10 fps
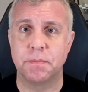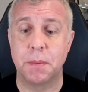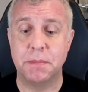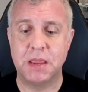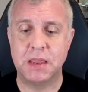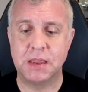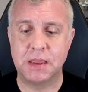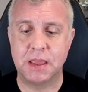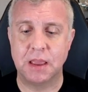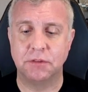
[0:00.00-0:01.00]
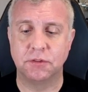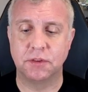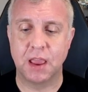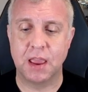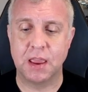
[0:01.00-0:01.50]
meaning
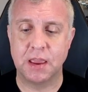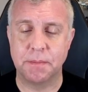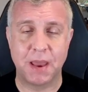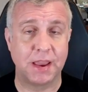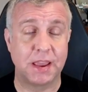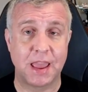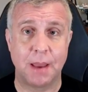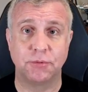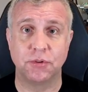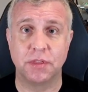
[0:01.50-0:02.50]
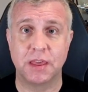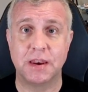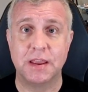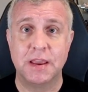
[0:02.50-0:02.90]
it's a packet capture that